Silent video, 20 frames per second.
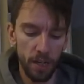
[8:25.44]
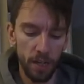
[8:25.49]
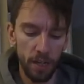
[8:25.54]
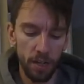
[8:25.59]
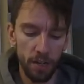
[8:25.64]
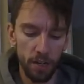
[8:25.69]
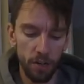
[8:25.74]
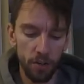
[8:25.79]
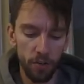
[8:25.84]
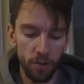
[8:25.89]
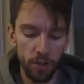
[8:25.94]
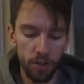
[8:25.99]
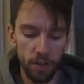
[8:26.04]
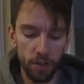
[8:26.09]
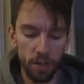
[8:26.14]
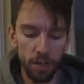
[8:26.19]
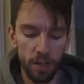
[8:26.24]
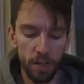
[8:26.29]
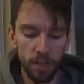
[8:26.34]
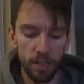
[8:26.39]
you know,
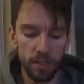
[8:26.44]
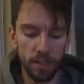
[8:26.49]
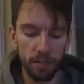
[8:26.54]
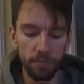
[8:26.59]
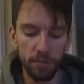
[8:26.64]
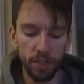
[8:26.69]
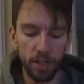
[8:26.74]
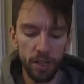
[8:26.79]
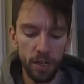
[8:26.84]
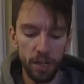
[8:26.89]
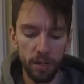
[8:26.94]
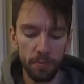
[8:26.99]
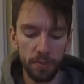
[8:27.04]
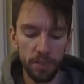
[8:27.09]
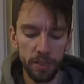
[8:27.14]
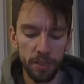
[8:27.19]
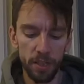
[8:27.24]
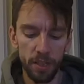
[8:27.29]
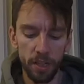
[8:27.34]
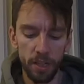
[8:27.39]

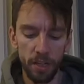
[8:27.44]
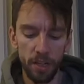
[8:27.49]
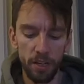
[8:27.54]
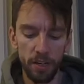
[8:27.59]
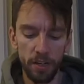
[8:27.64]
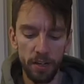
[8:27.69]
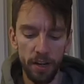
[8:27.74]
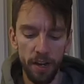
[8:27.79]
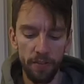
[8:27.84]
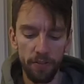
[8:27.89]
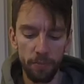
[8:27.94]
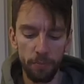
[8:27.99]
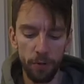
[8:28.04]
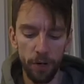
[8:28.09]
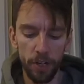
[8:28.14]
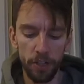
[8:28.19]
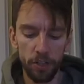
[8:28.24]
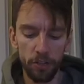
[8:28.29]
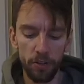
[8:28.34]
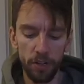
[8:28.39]
sometimes you can have the
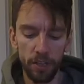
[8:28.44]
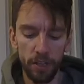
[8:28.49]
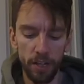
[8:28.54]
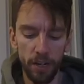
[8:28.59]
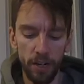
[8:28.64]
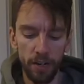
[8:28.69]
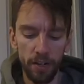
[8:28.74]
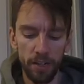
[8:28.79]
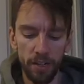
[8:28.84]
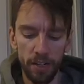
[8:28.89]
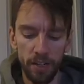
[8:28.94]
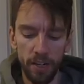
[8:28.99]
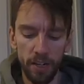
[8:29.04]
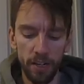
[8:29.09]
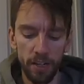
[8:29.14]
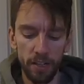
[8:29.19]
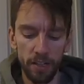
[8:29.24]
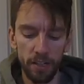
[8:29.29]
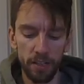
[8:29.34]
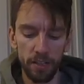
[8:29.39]
pressure right there and you
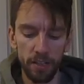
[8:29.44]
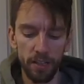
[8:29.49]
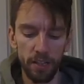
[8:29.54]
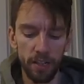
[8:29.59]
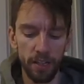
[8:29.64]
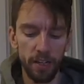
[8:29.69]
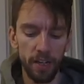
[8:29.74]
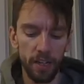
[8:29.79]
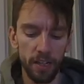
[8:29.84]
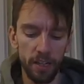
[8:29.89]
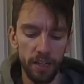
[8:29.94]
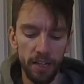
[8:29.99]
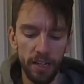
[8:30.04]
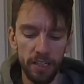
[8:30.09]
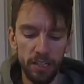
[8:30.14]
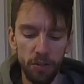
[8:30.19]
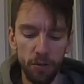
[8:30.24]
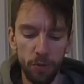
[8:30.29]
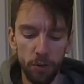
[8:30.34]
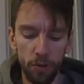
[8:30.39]
kind of like get
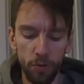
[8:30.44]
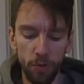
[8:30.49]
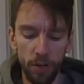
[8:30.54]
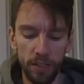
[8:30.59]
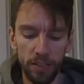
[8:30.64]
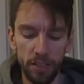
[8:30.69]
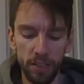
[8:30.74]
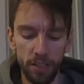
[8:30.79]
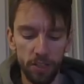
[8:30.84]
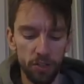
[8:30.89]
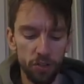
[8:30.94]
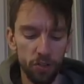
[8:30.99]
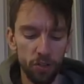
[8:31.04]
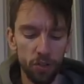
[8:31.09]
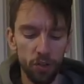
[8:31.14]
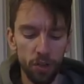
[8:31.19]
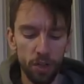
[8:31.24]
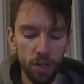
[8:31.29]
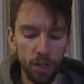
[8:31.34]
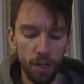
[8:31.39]
lazy with the rest of the
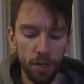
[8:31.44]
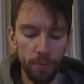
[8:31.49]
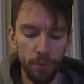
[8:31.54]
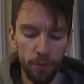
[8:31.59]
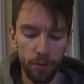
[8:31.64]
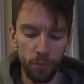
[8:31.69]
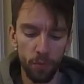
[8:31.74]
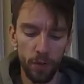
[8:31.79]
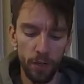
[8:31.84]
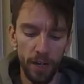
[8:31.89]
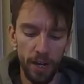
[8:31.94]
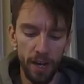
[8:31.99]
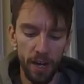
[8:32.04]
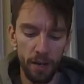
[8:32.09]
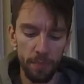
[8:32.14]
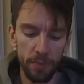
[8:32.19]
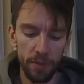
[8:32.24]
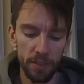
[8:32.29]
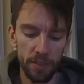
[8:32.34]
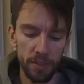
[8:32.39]
stroke, but then what
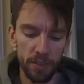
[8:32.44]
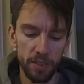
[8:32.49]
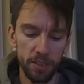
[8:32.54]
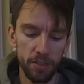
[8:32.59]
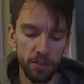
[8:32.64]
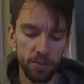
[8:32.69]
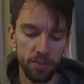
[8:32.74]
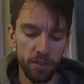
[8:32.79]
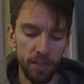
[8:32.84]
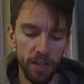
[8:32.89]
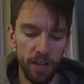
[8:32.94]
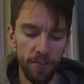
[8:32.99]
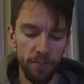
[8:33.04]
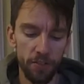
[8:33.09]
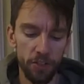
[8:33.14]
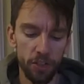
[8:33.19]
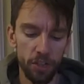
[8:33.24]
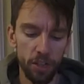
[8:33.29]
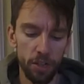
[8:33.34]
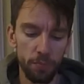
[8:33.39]
happens is you only have
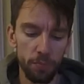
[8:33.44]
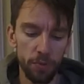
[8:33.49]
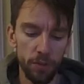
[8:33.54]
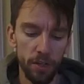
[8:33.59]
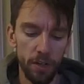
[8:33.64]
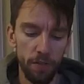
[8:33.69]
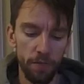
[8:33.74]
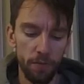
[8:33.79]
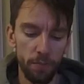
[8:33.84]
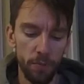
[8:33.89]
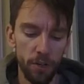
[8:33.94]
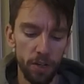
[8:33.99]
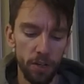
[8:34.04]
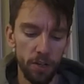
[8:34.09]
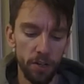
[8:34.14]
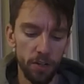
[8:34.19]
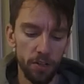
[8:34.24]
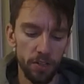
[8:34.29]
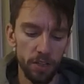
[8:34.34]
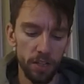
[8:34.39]
a sharp blade from
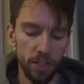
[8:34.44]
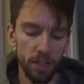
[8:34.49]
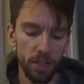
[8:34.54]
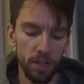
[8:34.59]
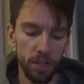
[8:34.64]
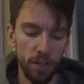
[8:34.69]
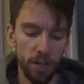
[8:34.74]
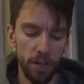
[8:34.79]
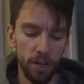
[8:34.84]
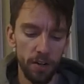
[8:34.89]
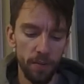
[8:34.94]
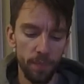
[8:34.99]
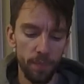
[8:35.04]
here to here.